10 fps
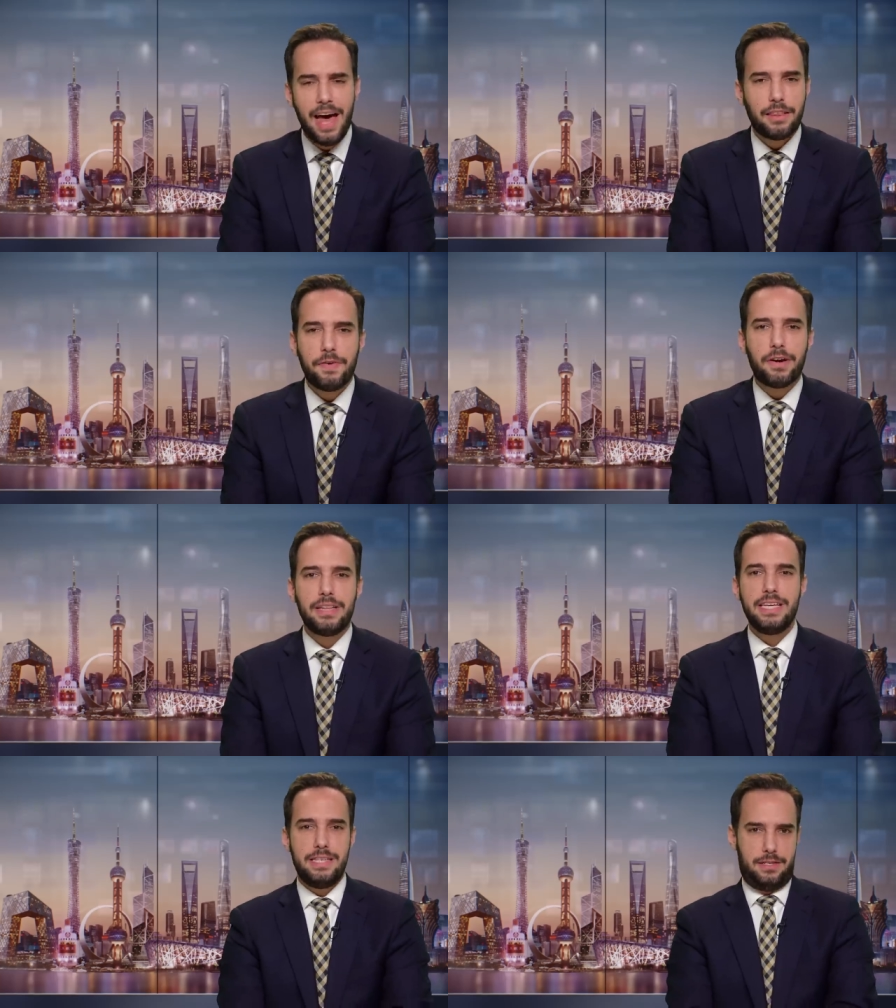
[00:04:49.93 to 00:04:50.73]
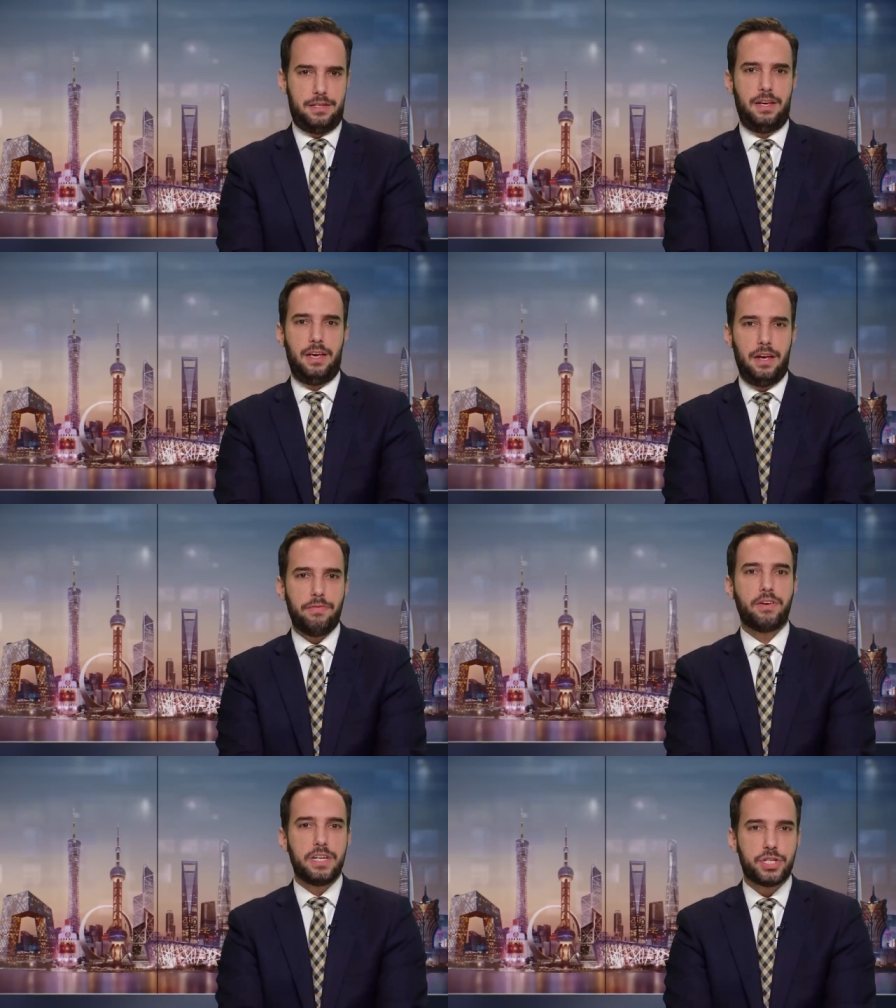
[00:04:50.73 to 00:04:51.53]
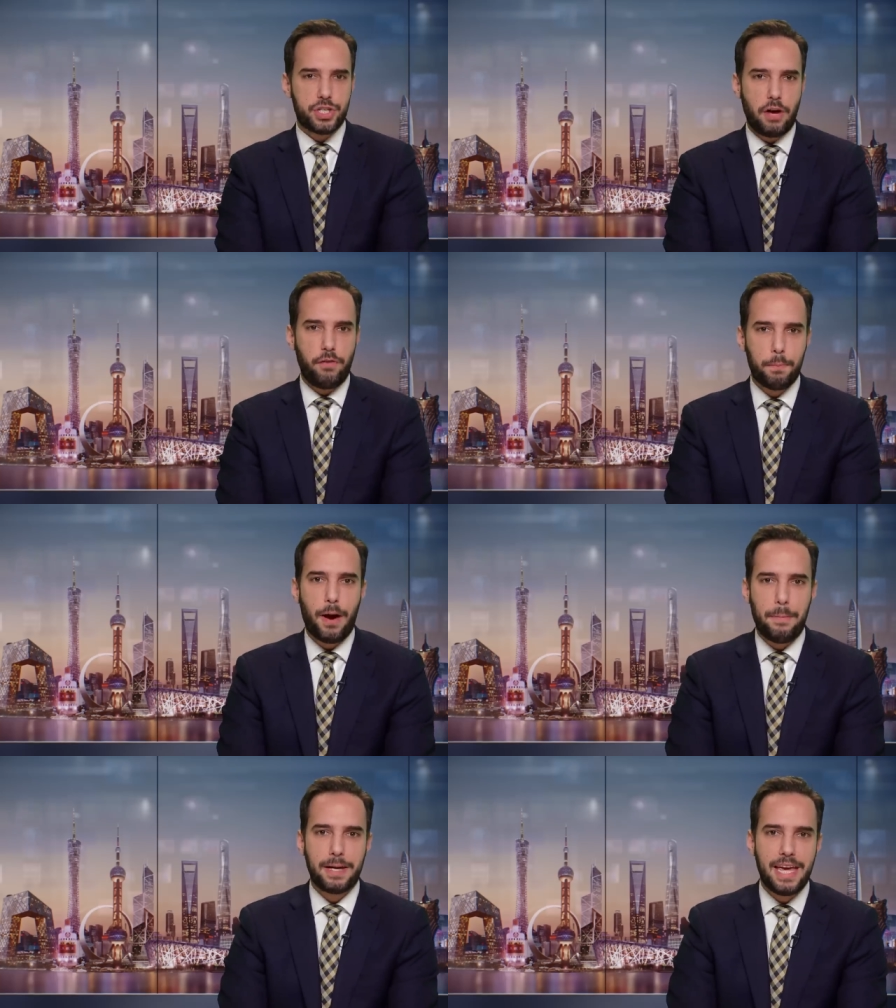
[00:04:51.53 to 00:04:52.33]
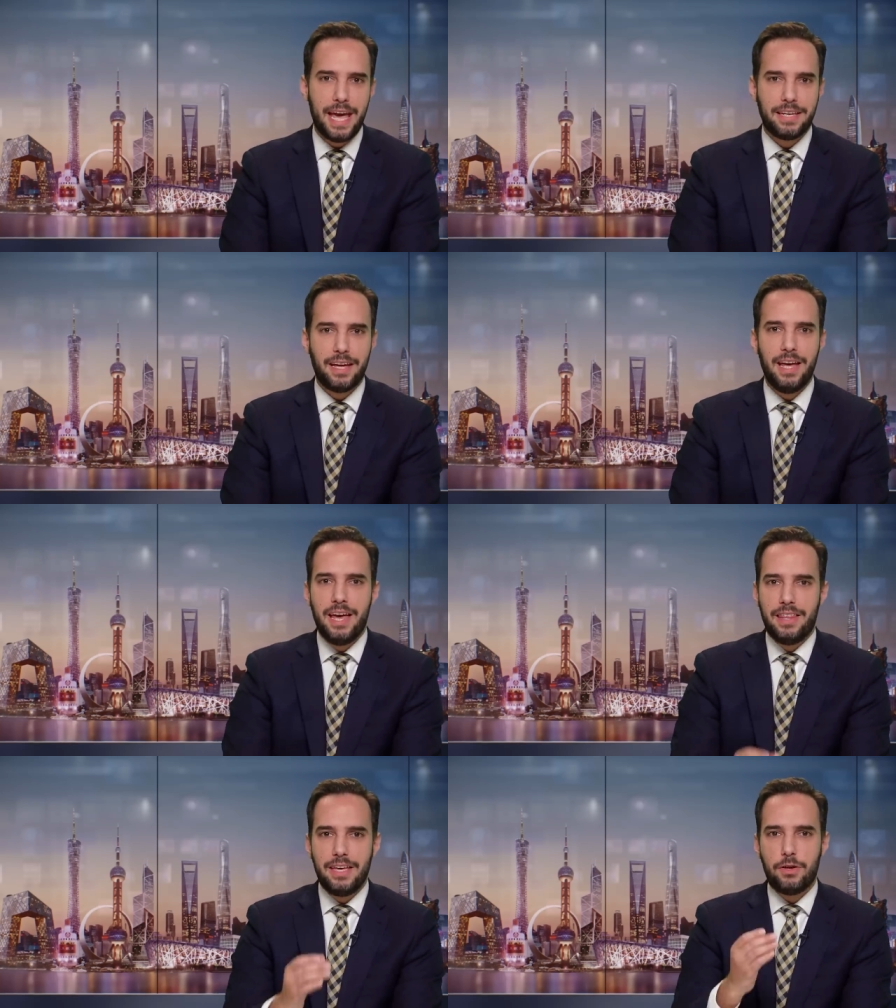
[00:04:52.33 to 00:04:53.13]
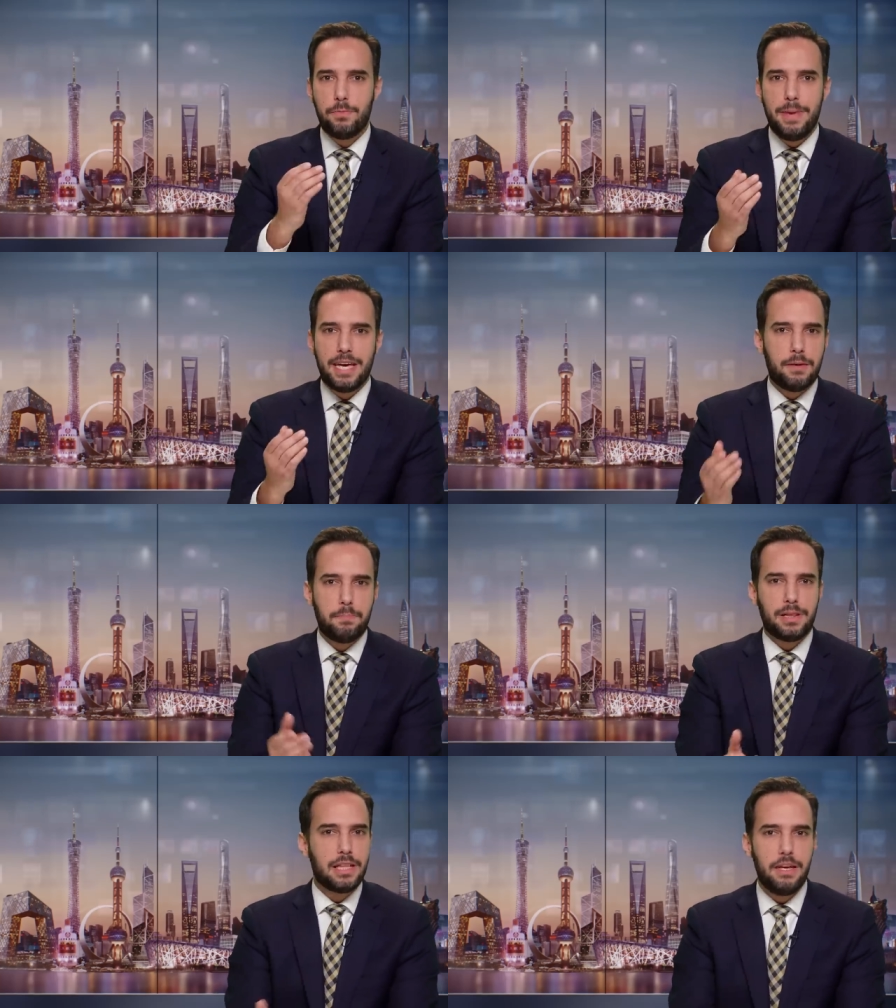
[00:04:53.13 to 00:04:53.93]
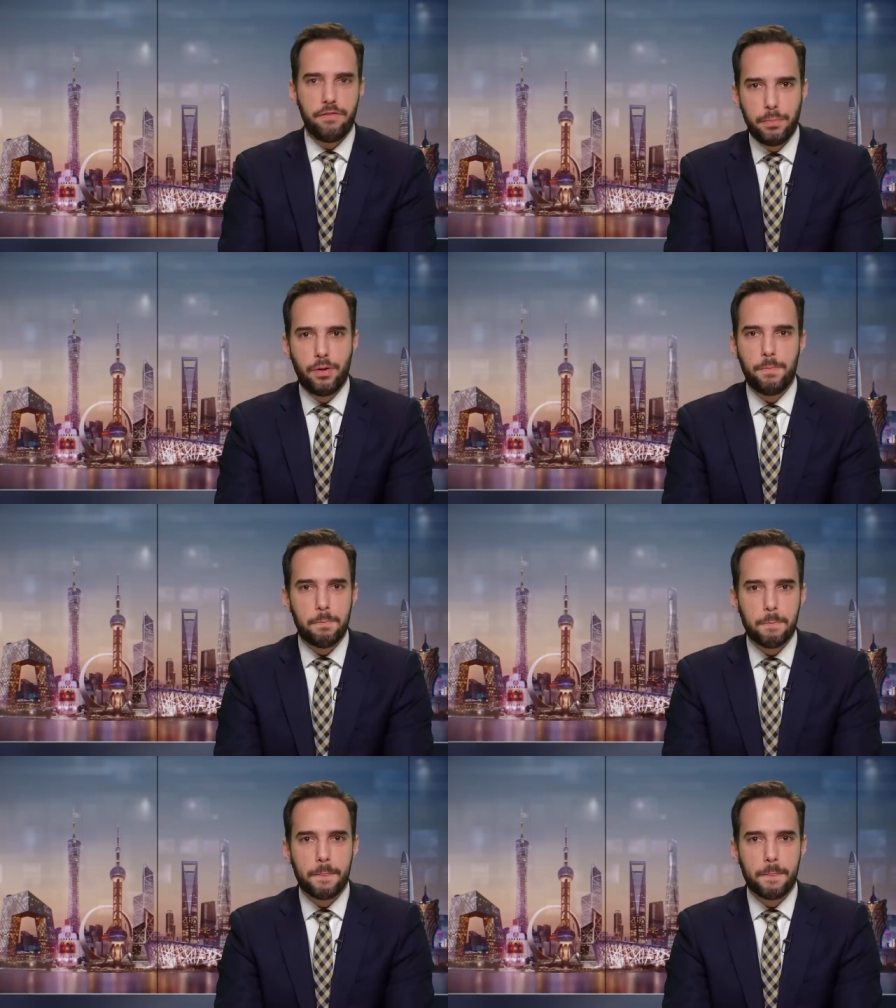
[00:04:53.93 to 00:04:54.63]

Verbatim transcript: At the very least, if they're going to shovel propaganda, they could make it believable.